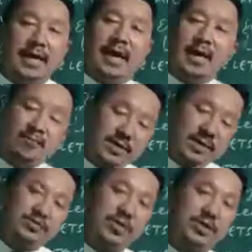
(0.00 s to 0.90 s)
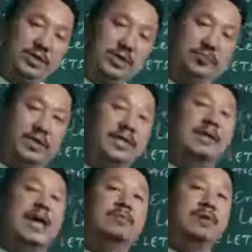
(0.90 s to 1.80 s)
and after respiration,
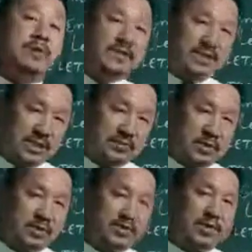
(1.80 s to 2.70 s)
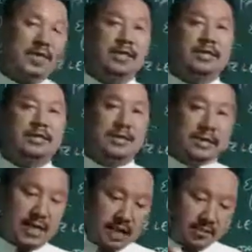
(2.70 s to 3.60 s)
when carbon dioxide is formed,
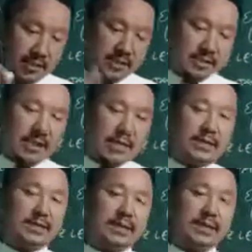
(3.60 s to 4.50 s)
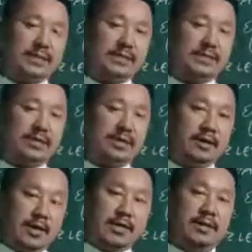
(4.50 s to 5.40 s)
then carbon dioxide there in the
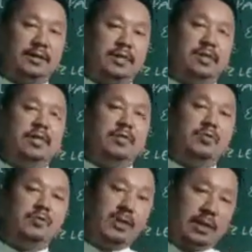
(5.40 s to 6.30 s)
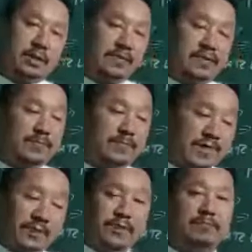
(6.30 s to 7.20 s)
cell again will be
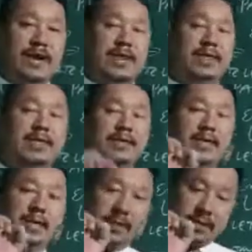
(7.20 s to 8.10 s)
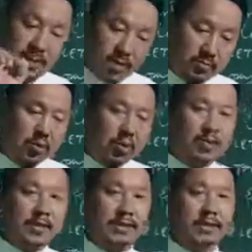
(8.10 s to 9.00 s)
picked up by the
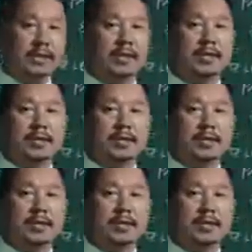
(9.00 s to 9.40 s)
hemoglobin.